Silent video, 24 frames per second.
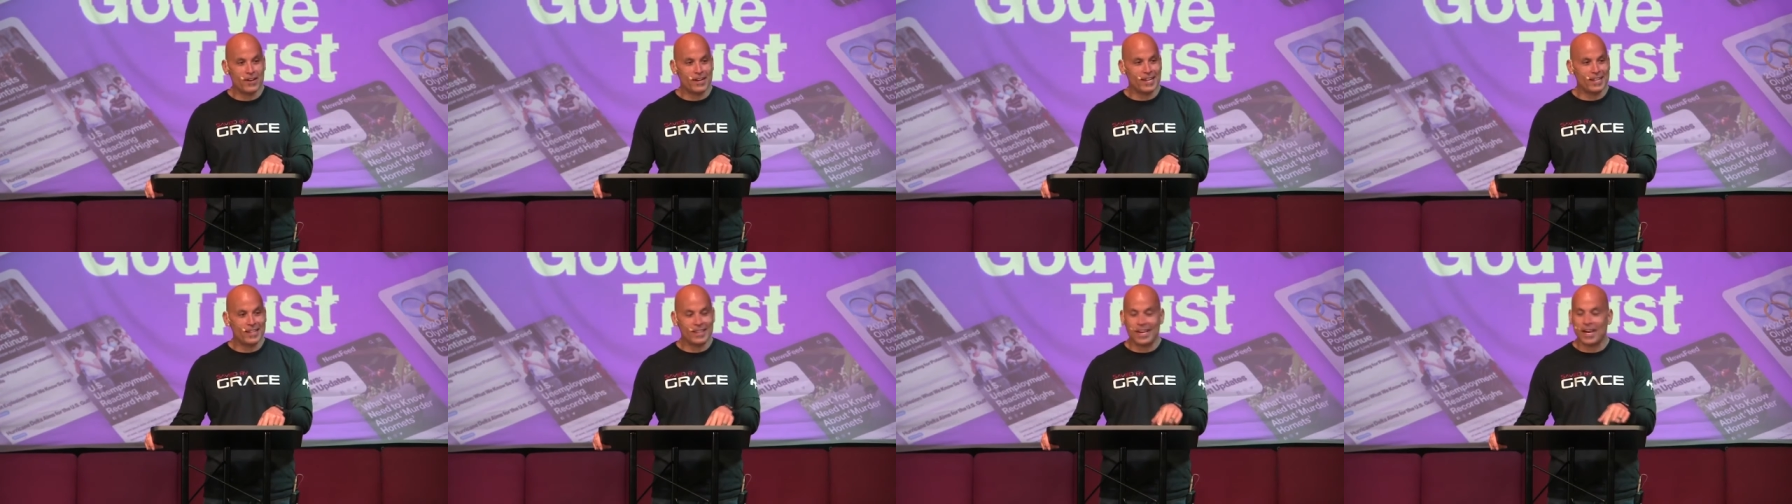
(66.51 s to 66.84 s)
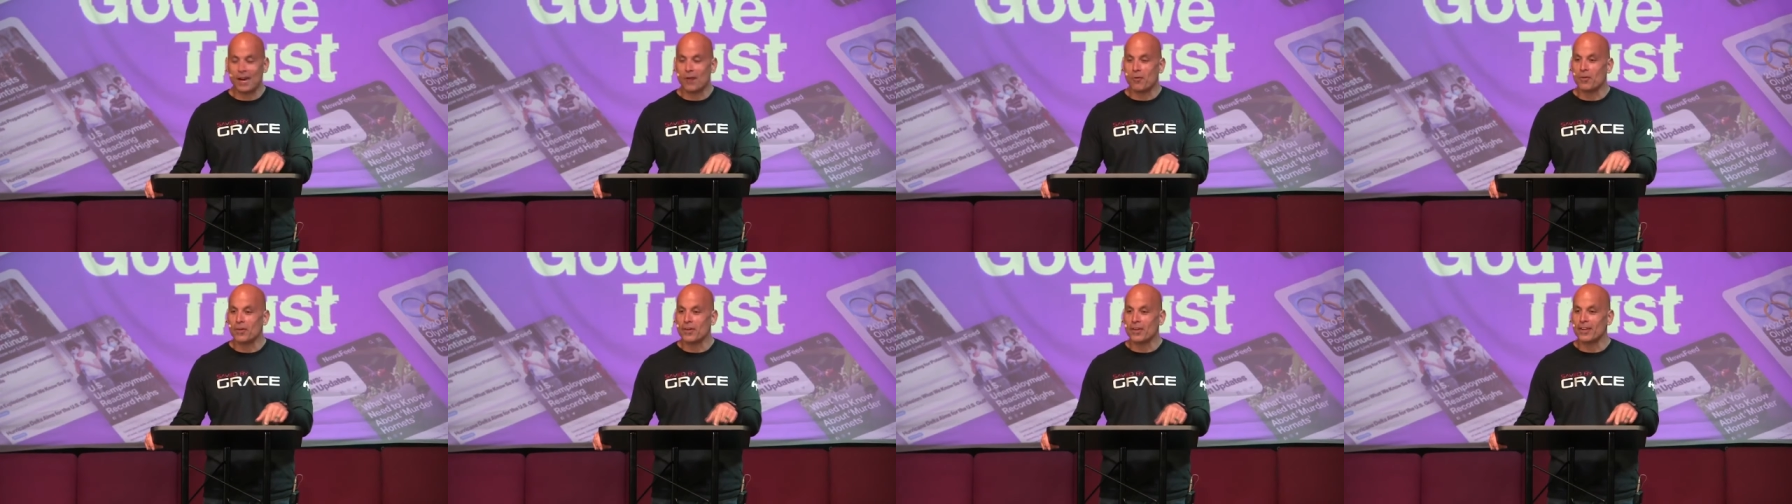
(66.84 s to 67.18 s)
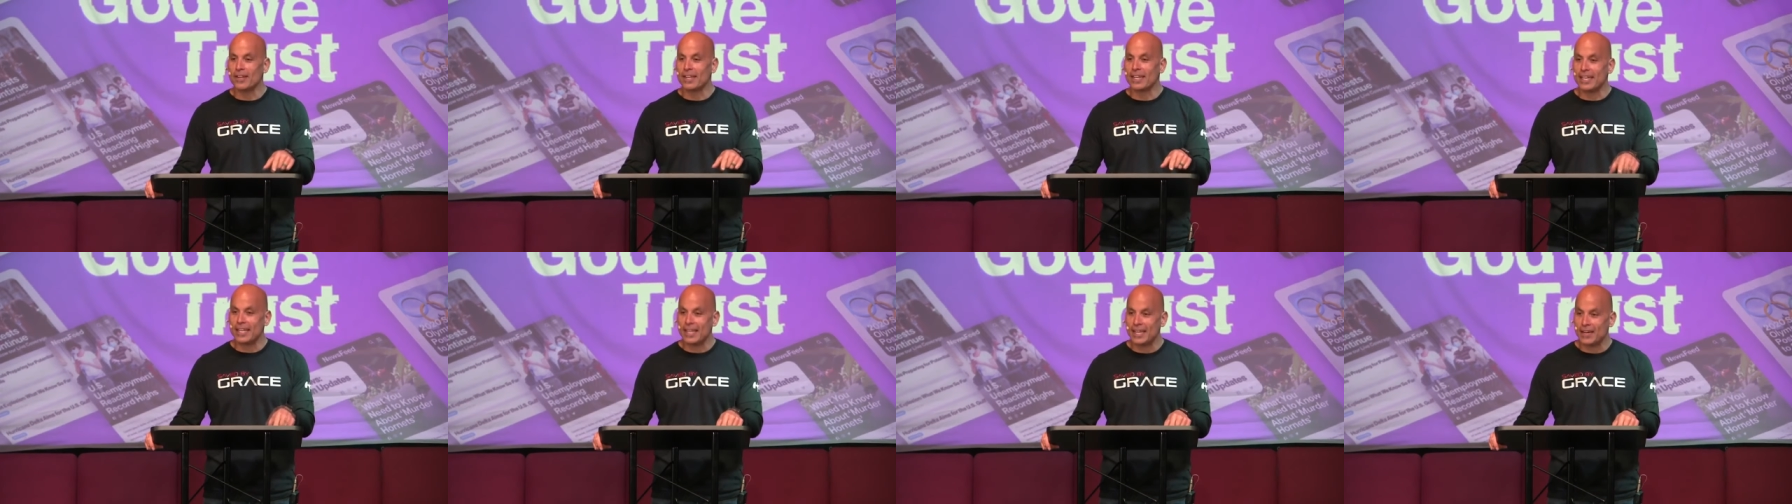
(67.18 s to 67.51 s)
and that will
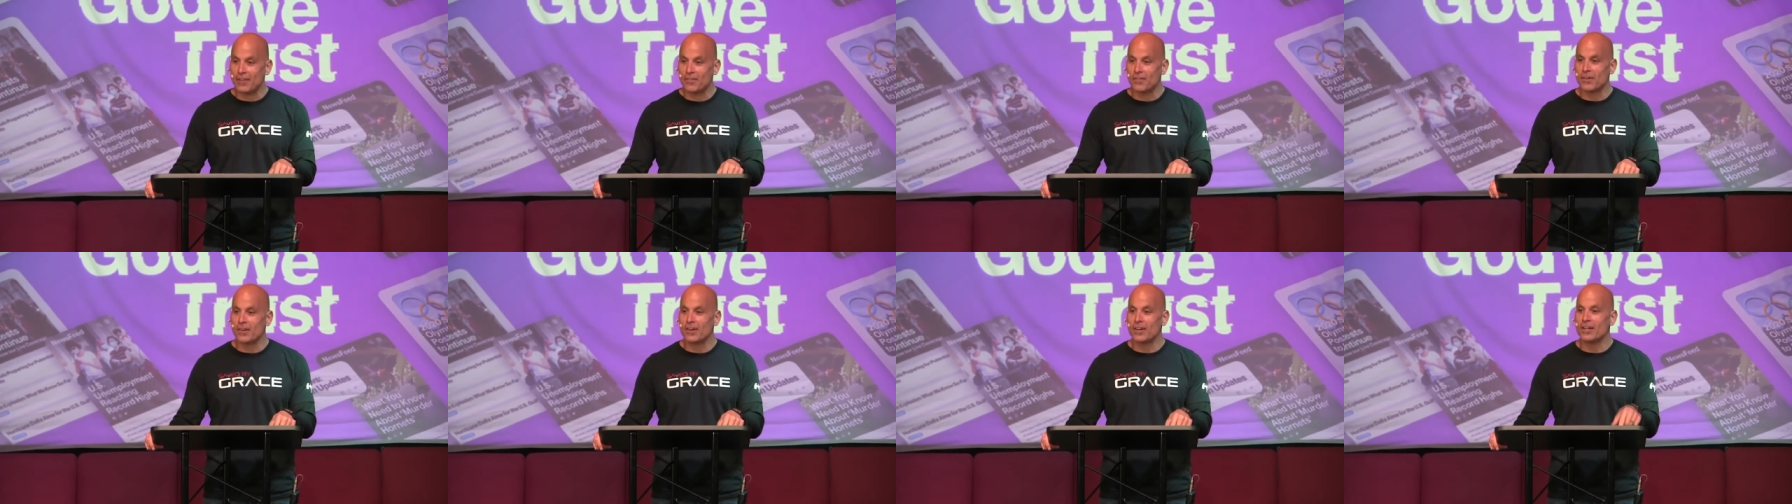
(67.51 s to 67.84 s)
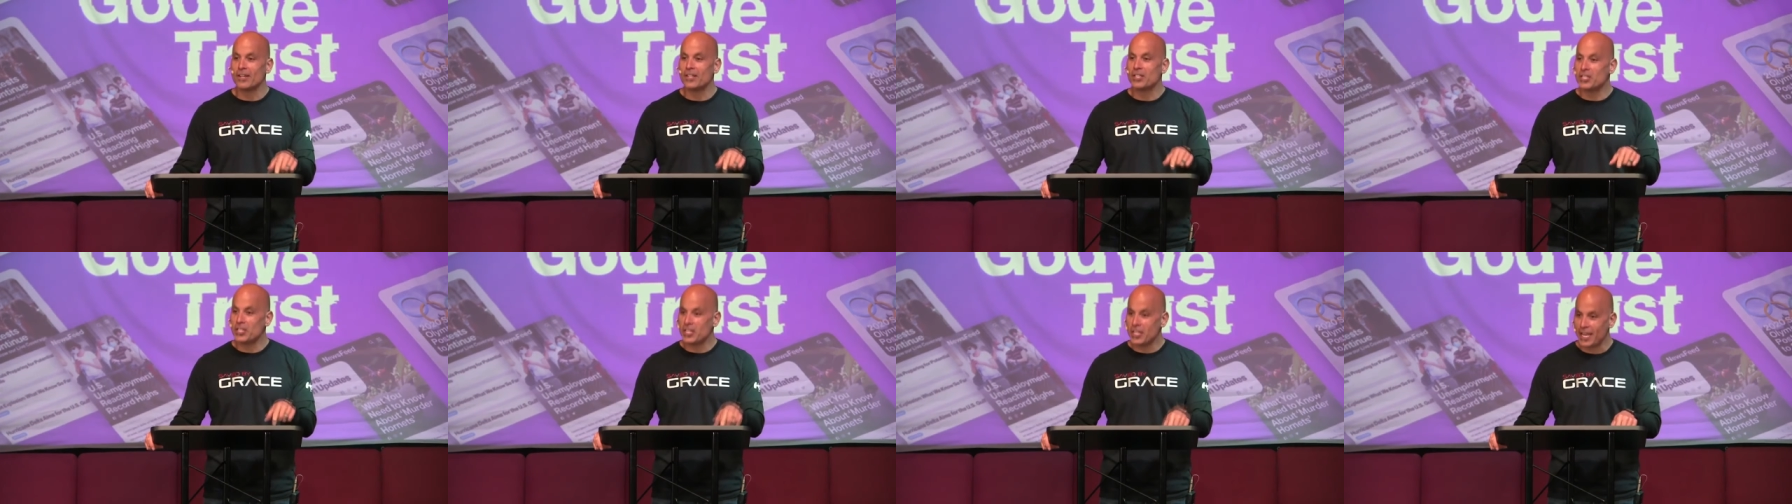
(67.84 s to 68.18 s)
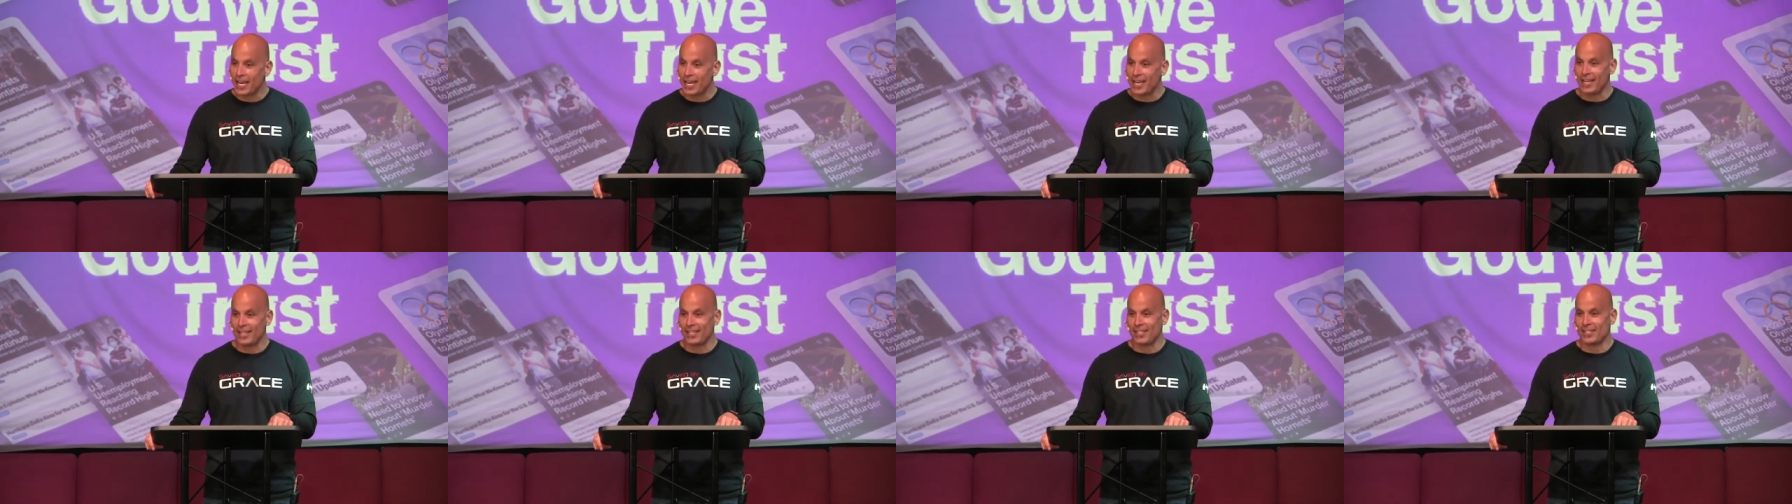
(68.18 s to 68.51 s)
never
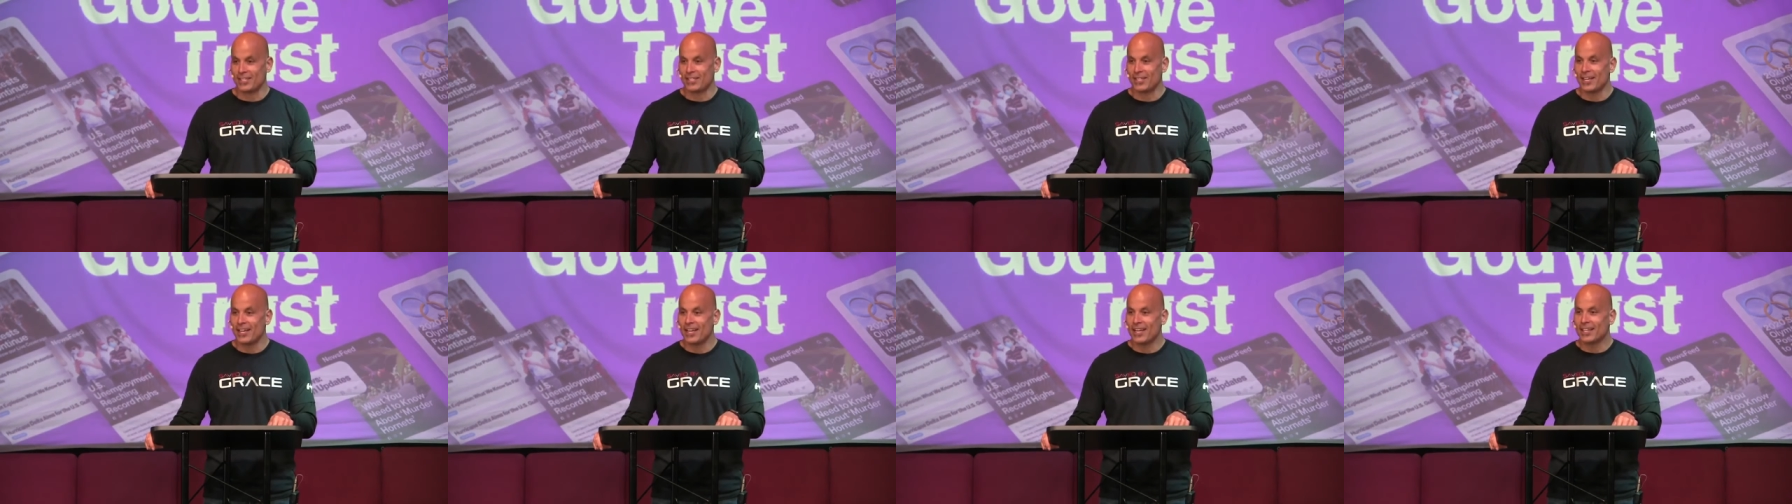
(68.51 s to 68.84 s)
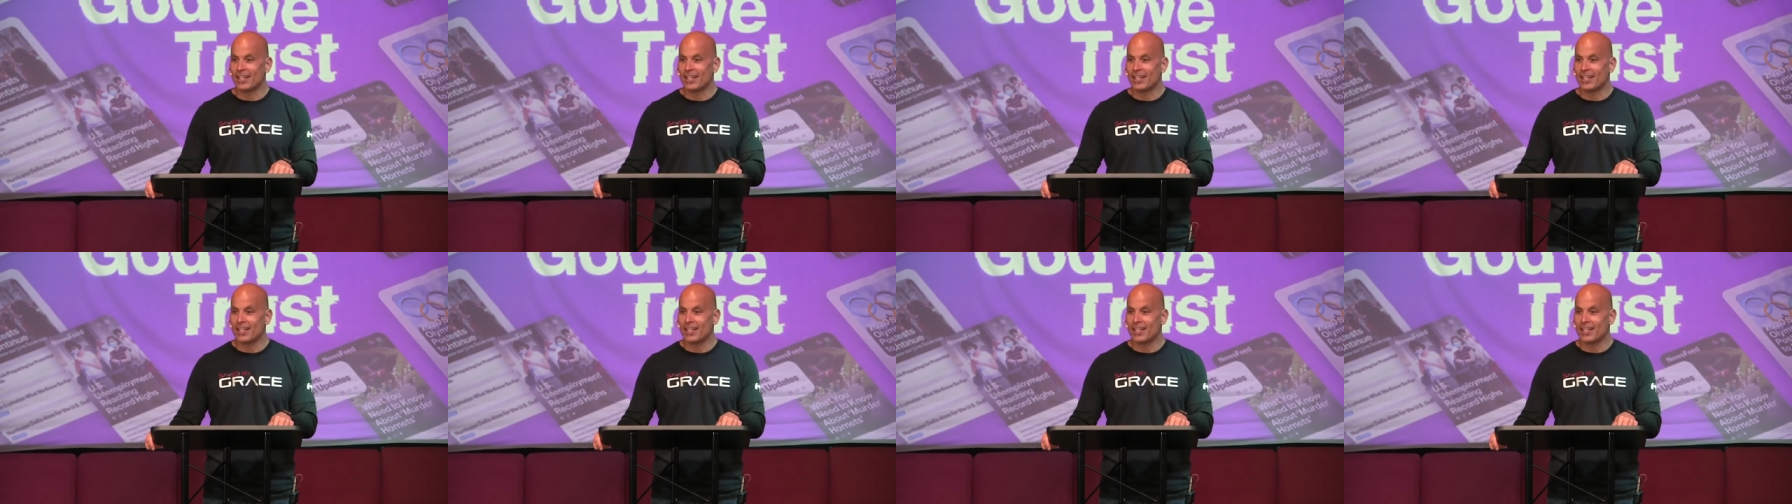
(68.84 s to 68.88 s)
change.